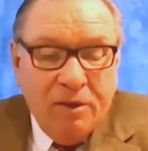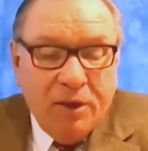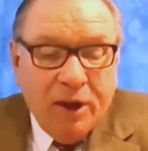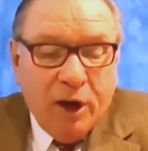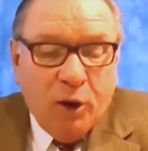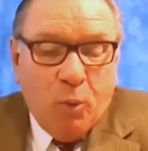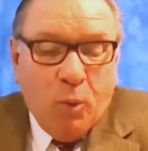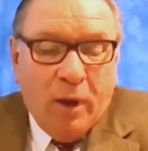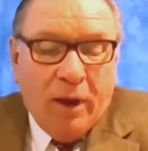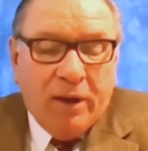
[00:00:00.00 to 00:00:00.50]

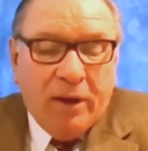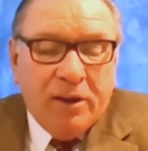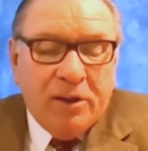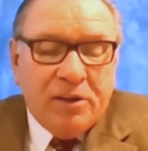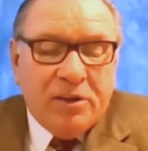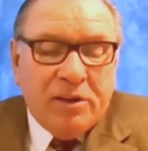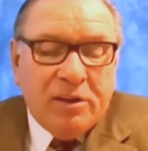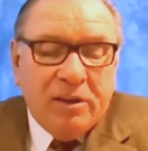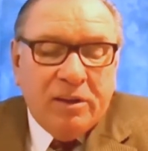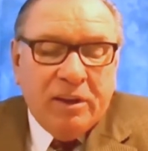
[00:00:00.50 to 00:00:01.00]
There
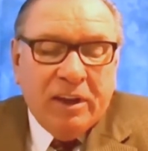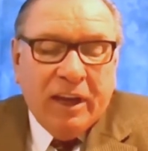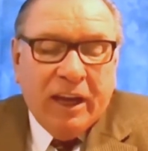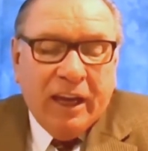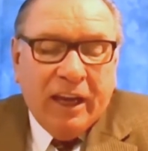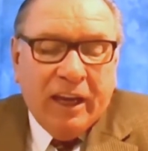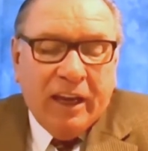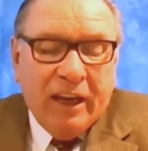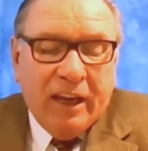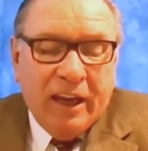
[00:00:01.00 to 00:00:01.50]
was
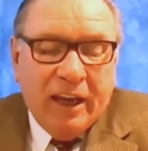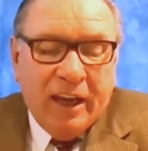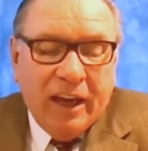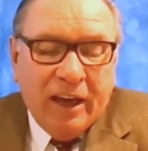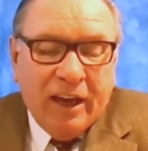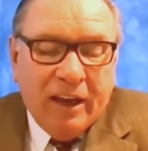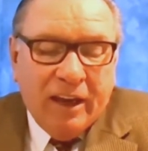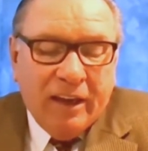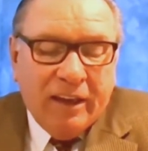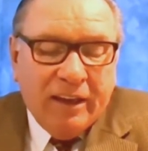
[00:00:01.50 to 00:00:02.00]
the
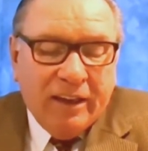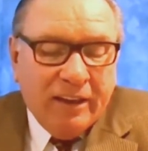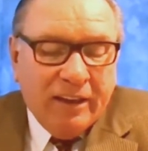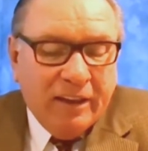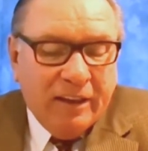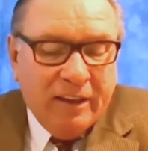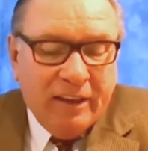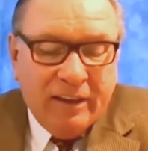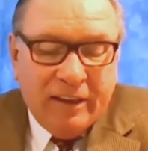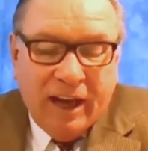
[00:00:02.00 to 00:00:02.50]

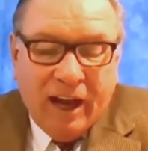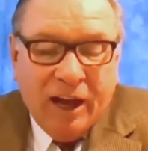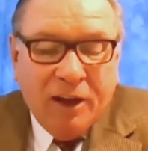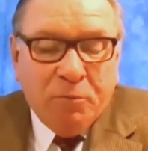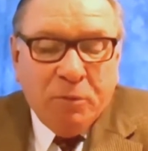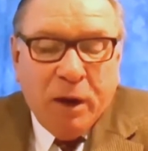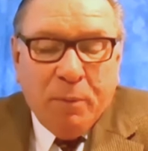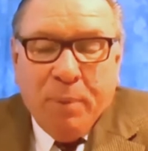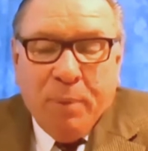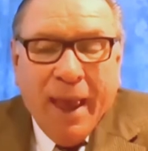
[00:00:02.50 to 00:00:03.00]

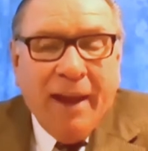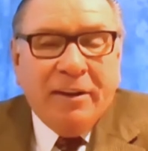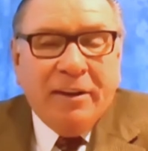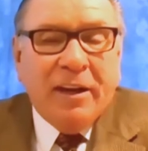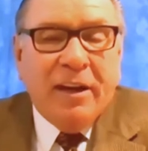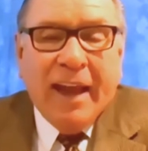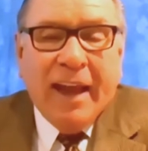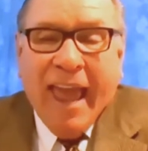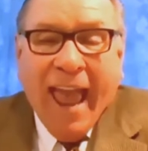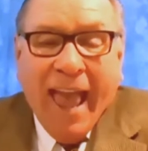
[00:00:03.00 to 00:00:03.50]

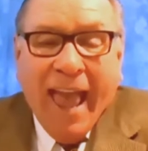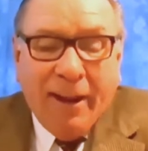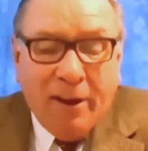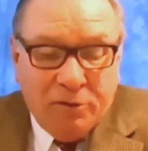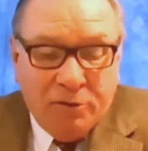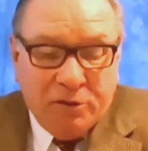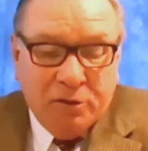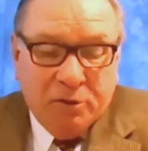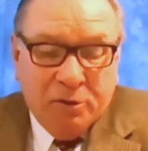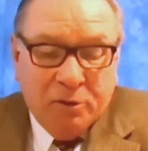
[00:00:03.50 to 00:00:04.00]
unrepentant
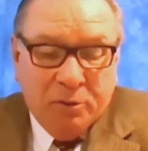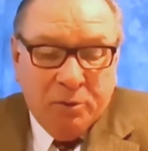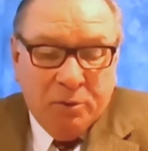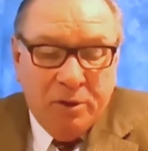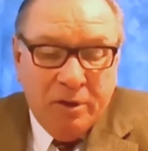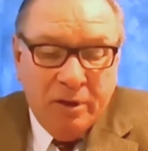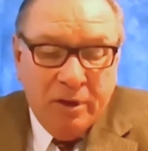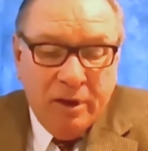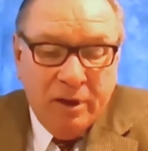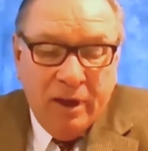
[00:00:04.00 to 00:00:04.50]

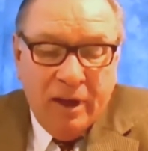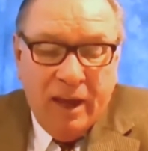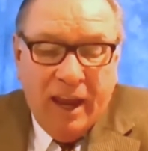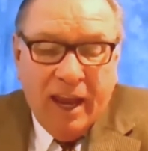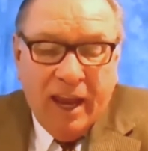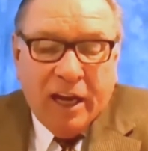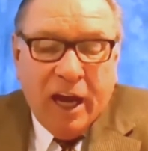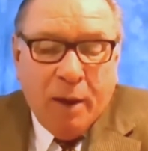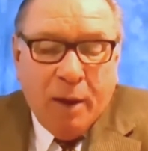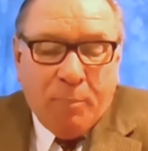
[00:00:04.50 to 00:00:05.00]
attitude
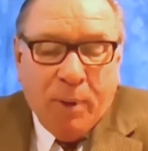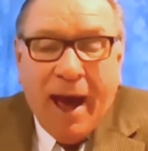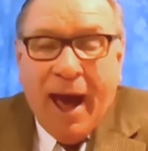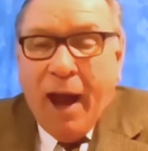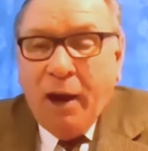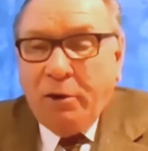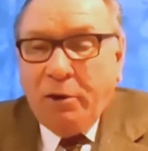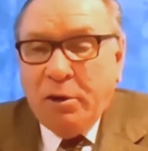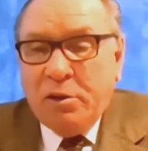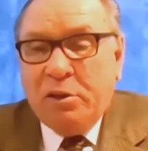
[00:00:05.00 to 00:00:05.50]
and
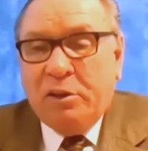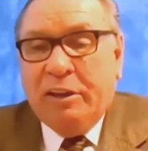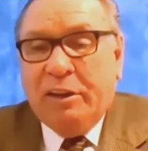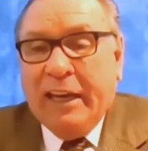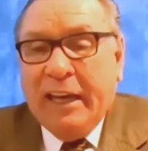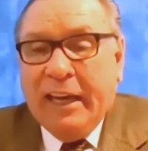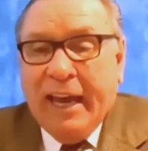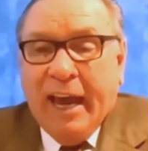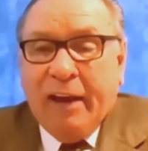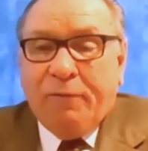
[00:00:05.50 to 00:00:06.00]

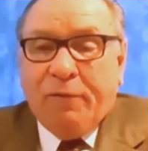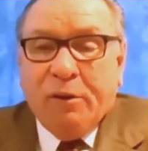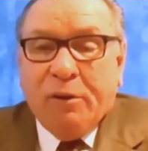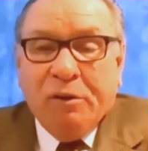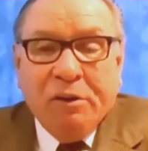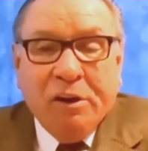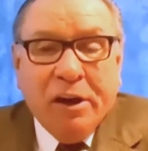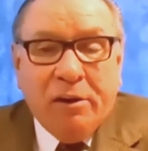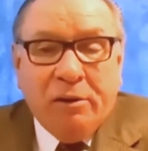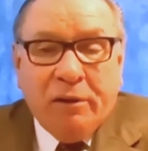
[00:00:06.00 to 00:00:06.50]
hypocrisy he had
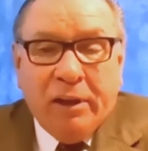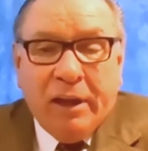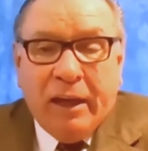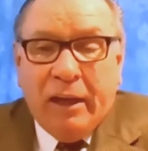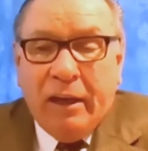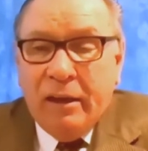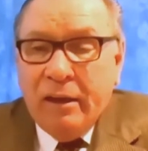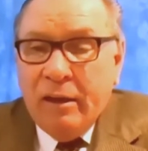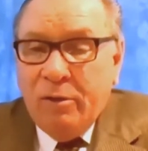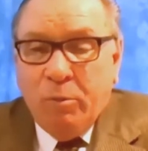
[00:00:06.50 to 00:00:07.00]
for
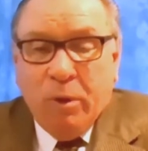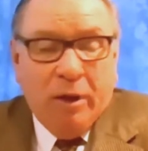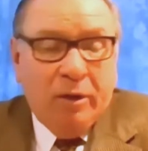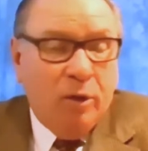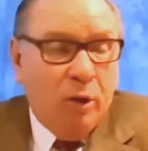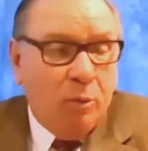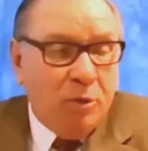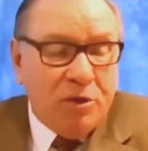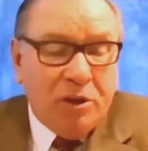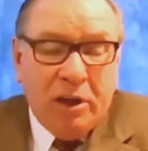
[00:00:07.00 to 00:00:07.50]
nearly
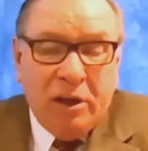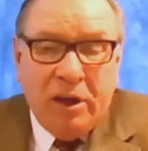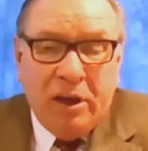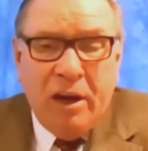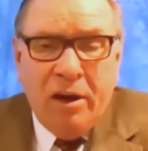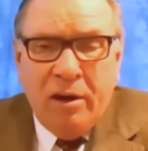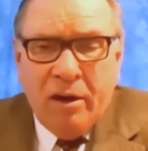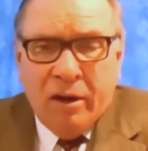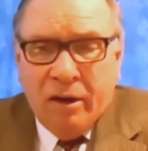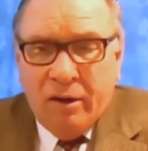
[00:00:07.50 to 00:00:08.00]
what, almost a
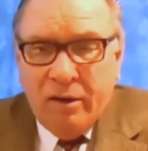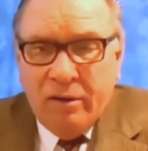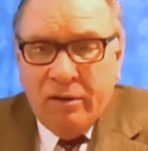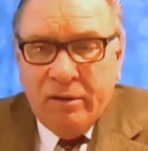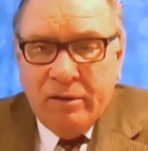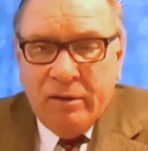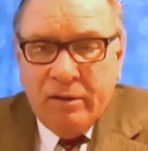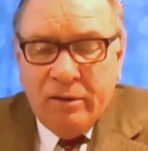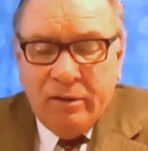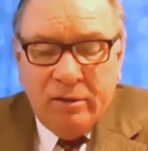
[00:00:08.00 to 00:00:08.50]
year
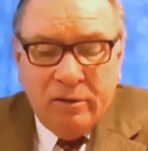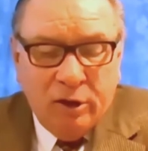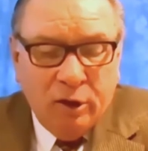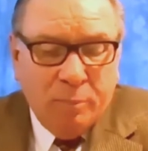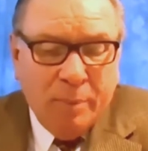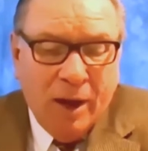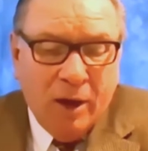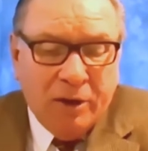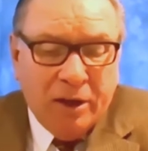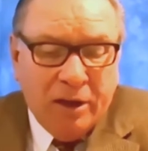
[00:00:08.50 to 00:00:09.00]

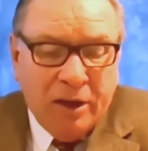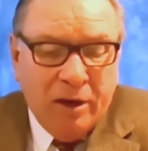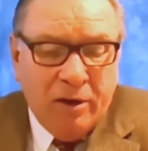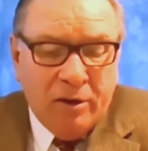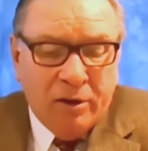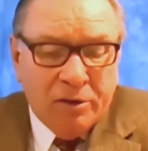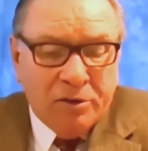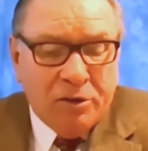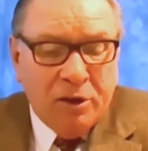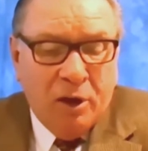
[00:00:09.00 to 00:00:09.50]
or about a
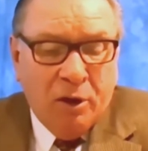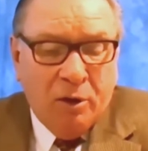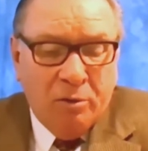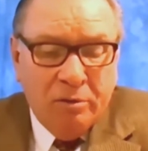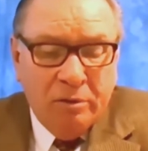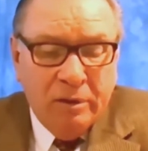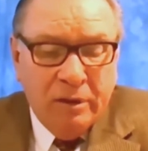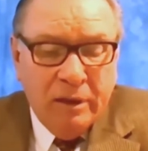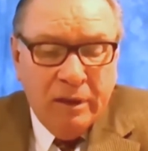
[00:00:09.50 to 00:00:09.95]
year or so.